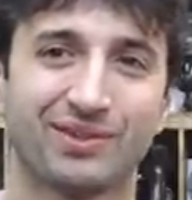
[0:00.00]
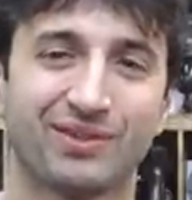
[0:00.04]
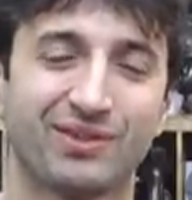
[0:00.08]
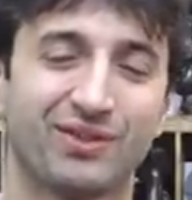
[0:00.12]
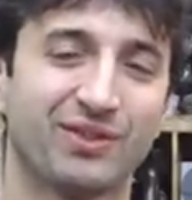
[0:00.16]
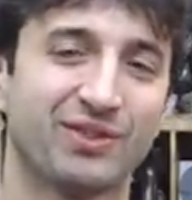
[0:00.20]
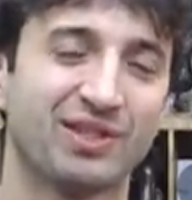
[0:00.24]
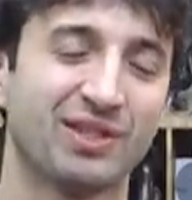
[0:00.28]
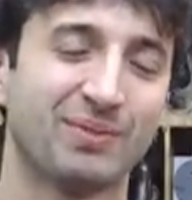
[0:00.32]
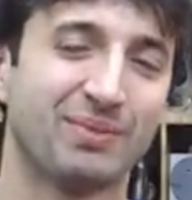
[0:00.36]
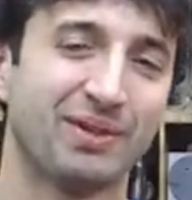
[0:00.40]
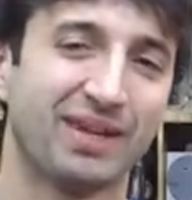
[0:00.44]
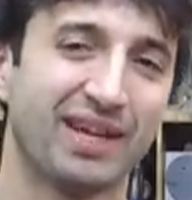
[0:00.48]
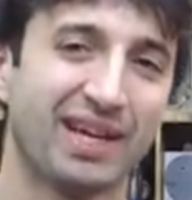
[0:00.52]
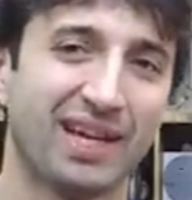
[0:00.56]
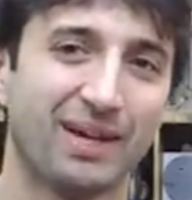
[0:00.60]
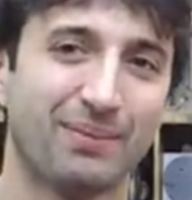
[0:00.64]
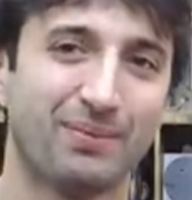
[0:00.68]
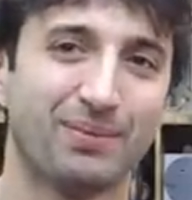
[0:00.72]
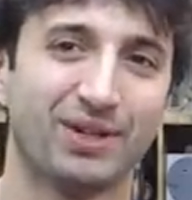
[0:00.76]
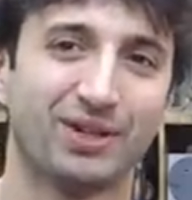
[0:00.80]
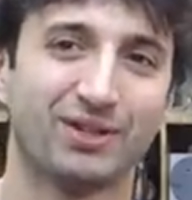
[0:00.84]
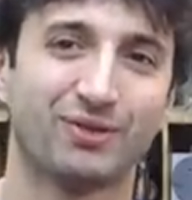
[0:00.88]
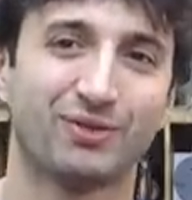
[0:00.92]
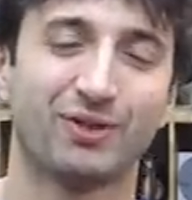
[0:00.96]
As always, I'd be
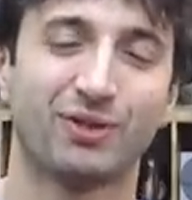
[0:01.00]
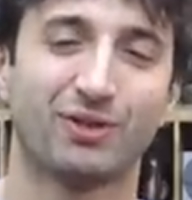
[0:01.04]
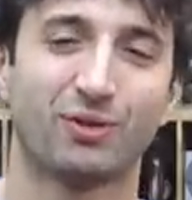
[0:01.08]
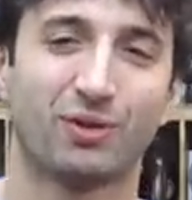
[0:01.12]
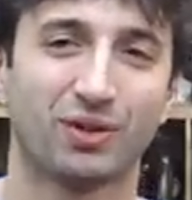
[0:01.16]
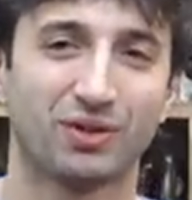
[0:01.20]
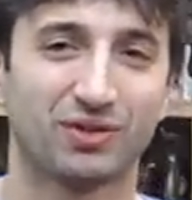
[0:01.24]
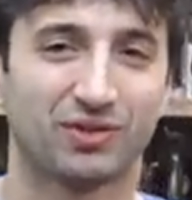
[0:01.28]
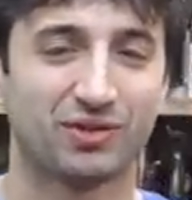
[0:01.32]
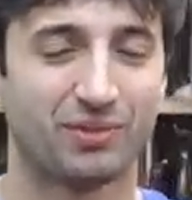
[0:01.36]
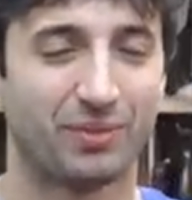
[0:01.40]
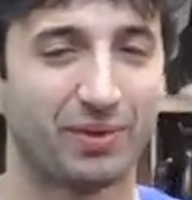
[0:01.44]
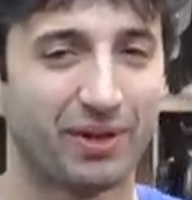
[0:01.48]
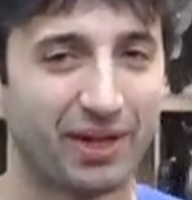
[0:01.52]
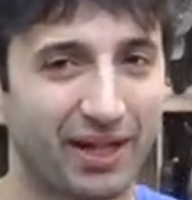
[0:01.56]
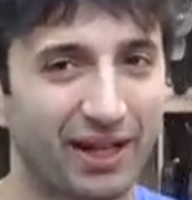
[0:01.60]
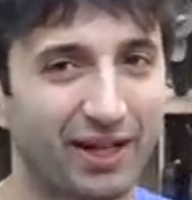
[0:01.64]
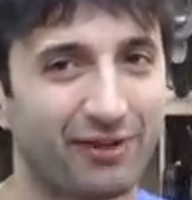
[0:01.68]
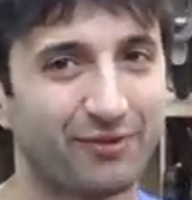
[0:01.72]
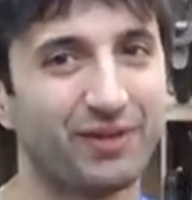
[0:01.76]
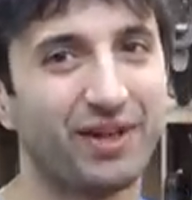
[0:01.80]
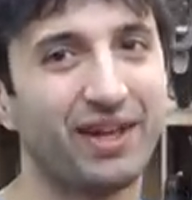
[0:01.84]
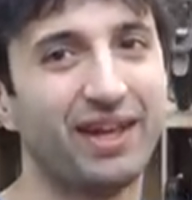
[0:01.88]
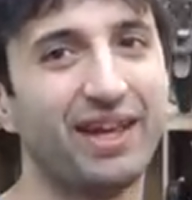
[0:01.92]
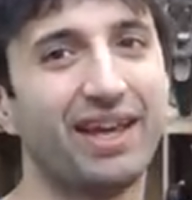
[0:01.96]
happy to answer any questions you might
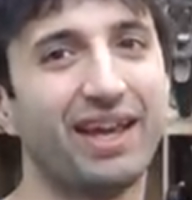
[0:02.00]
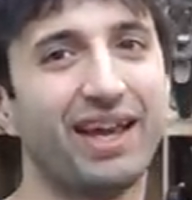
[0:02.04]
have.